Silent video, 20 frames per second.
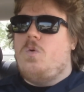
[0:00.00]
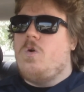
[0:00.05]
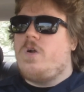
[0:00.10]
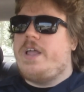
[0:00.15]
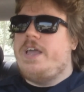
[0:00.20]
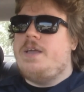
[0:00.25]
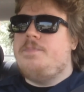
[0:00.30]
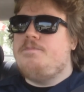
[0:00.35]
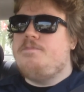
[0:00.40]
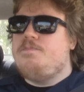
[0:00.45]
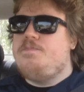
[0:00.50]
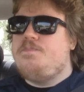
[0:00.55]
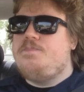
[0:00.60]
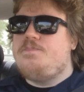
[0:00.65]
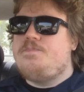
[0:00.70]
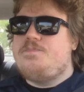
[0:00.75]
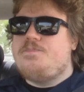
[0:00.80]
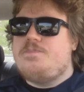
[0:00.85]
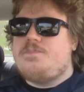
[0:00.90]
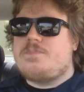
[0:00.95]
game.
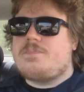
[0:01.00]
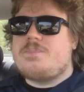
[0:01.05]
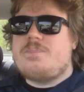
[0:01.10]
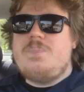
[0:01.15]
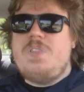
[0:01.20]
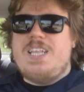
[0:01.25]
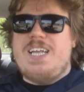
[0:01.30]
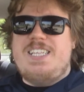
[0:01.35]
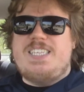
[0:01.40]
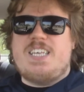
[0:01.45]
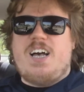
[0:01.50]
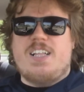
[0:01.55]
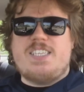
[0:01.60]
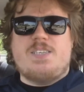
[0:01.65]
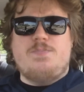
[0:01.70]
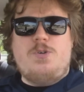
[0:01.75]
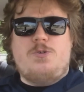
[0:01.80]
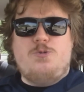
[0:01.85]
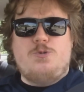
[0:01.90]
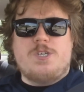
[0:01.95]
It's got
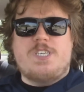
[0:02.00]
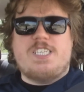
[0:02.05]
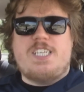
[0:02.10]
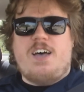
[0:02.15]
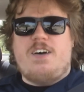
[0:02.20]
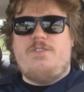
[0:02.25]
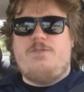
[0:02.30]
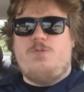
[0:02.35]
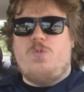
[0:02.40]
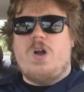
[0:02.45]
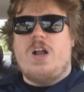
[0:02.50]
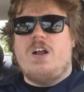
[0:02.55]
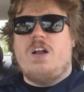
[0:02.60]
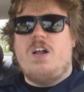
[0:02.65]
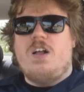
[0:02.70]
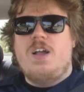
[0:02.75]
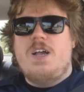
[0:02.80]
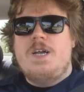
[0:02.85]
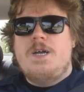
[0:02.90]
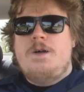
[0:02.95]
some cool stuff
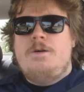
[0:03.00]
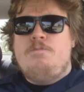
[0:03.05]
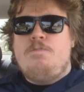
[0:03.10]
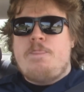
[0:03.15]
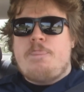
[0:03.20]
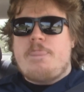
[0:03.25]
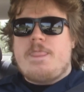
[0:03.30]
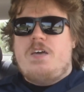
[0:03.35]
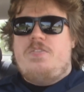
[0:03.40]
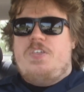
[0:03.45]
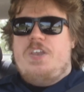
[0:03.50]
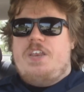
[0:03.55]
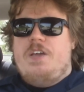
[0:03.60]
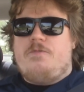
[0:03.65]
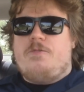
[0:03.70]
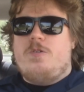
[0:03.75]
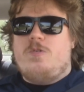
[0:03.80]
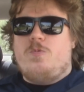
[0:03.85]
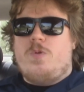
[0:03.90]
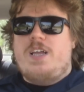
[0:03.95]
where the
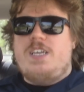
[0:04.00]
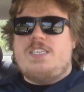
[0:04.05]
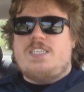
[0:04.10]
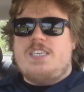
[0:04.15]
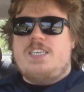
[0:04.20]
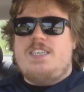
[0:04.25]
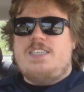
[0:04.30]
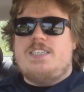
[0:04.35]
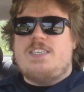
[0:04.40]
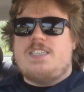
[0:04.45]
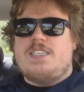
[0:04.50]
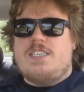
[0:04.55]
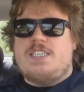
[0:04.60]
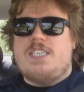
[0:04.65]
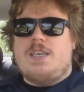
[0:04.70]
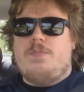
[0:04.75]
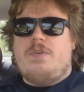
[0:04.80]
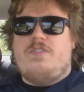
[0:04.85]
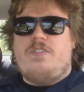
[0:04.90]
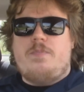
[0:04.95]
different races,
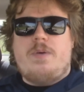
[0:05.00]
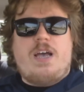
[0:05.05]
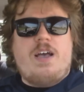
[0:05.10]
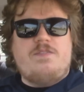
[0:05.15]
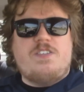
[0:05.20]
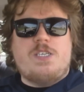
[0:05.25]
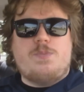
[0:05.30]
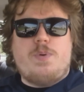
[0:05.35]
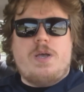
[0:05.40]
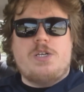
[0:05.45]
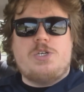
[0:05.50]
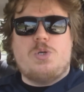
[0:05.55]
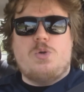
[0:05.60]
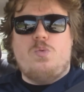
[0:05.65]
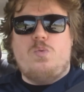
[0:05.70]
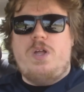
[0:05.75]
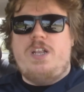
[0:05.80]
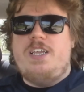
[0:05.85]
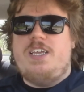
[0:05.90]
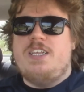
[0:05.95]
some of them have
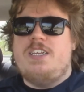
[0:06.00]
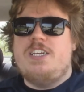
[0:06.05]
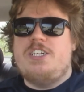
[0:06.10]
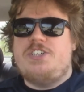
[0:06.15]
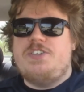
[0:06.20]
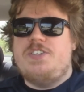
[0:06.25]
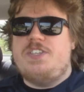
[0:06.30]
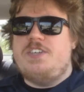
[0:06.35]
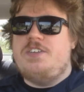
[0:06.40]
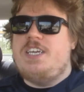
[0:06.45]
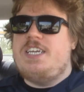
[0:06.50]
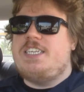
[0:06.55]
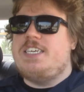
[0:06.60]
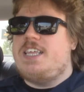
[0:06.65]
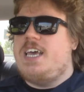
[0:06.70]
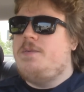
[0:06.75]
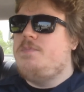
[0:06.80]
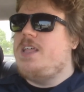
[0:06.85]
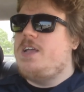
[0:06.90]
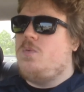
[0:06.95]
special win conditions unique to them.